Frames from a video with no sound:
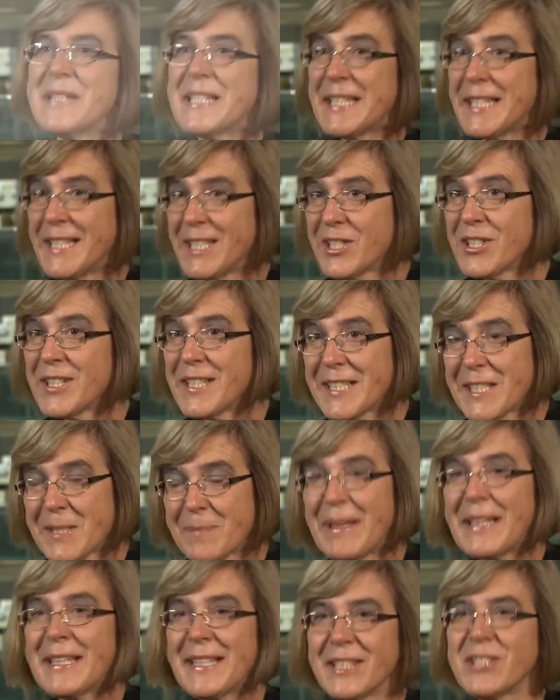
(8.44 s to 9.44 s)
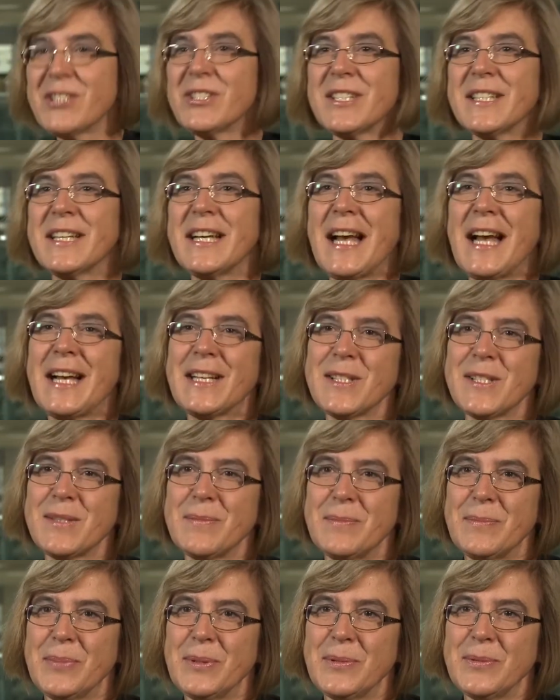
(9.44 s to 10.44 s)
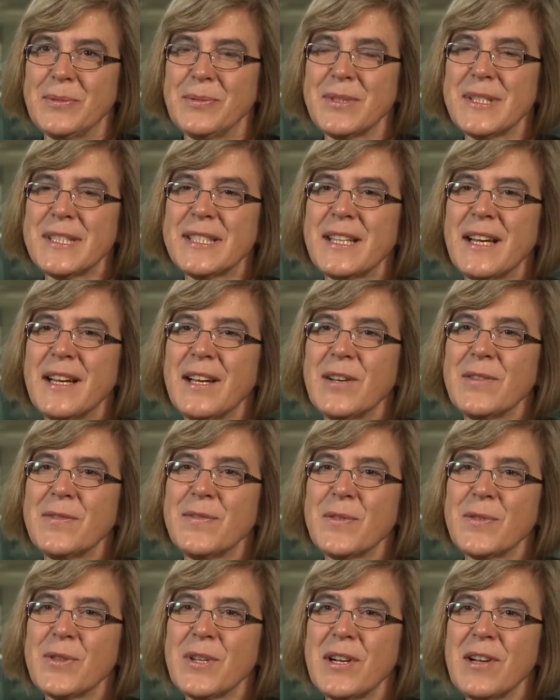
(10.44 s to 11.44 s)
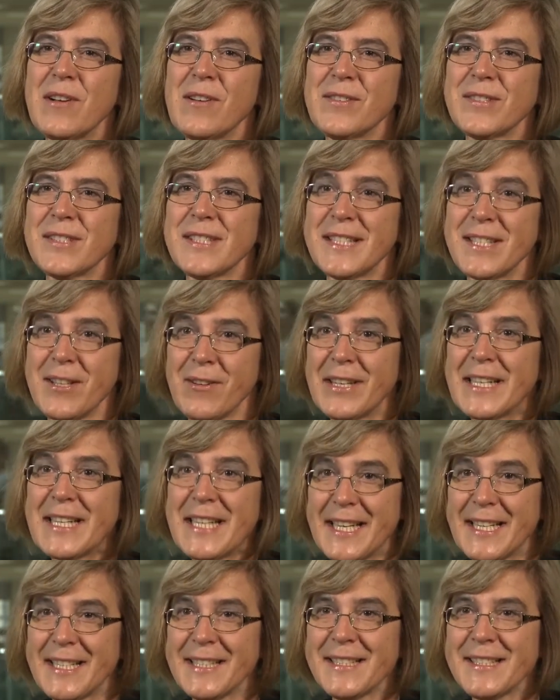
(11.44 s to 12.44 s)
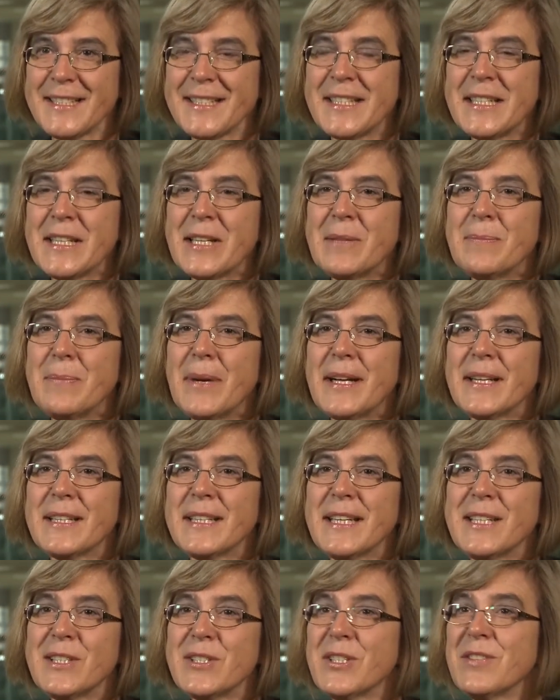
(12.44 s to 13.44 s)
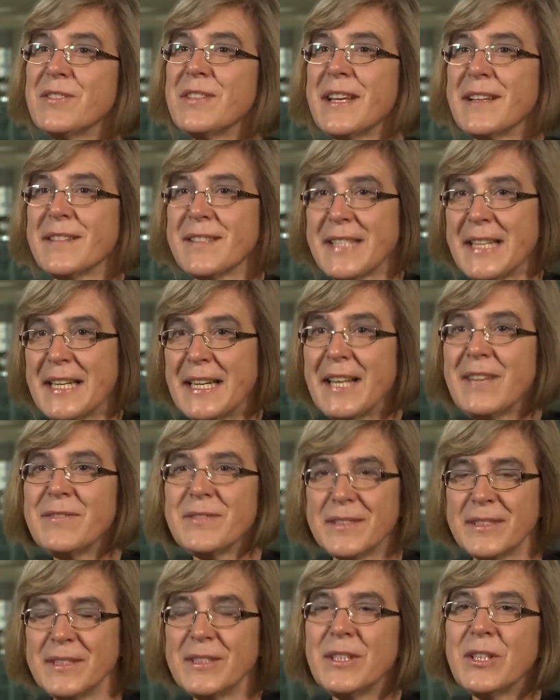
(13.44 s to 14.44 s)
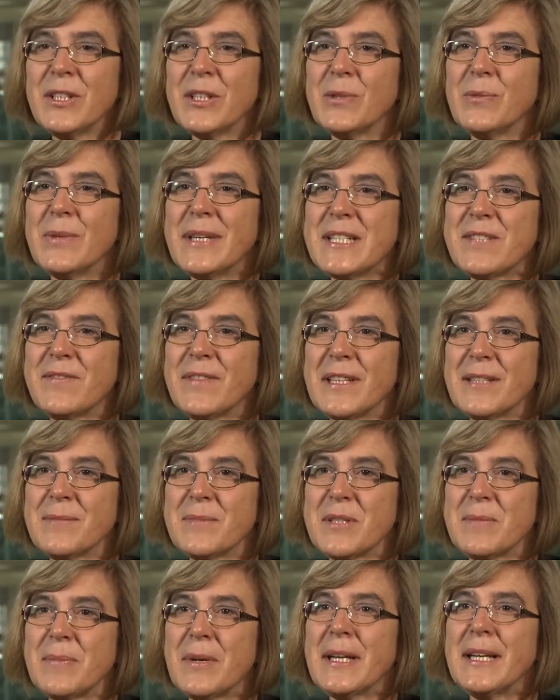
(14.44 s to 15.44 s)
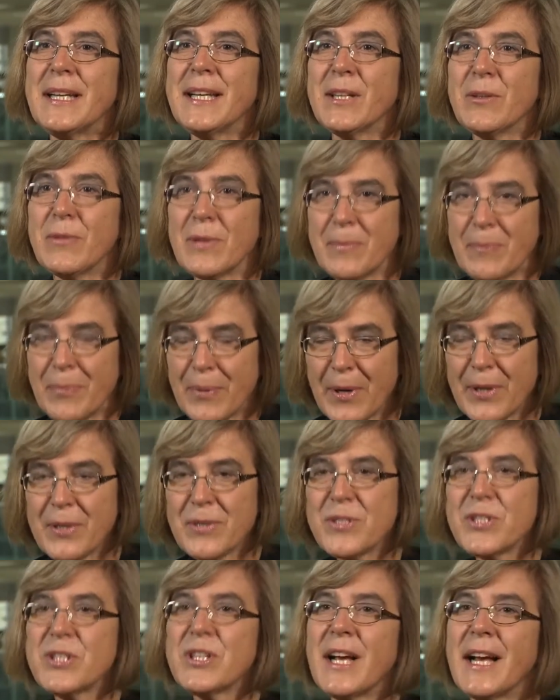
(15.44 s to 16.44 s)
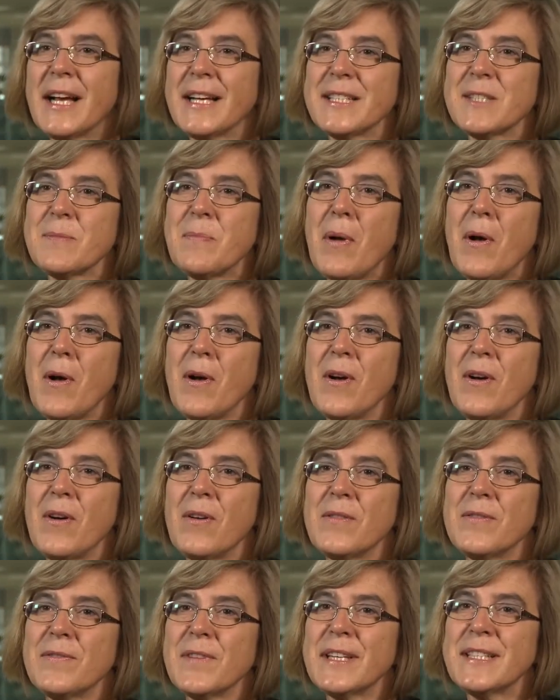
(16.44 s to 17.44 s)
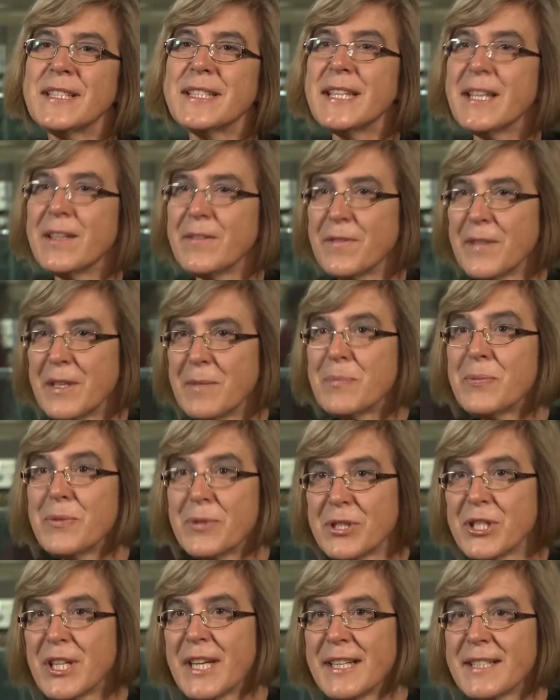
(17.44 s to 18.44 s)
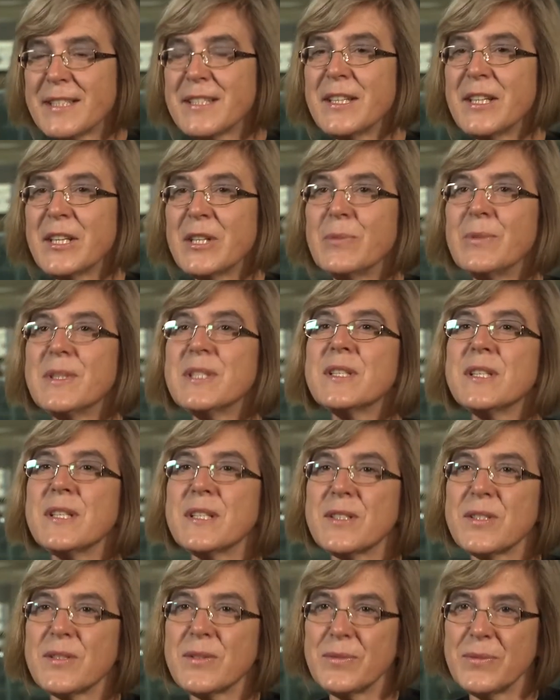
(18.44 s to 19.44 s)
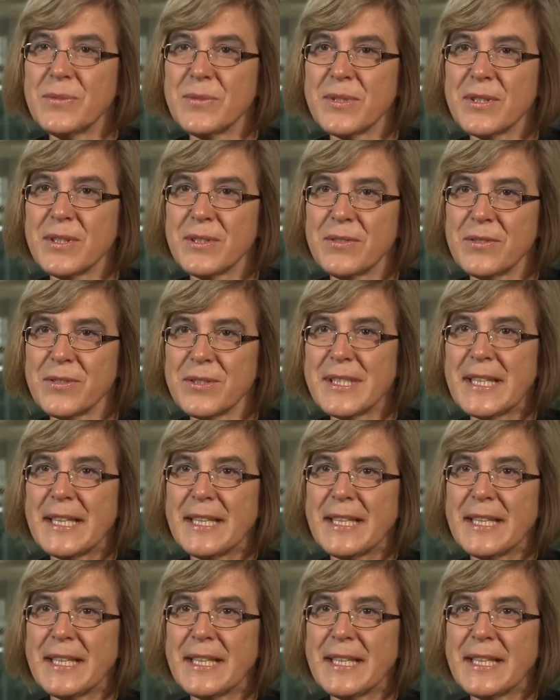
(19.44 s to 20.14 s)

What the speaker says: been teaching Spanish at St Paul's for the last 9 years, but in 2011 we developed a bilingual approach as part of a DFE project with 6 schools across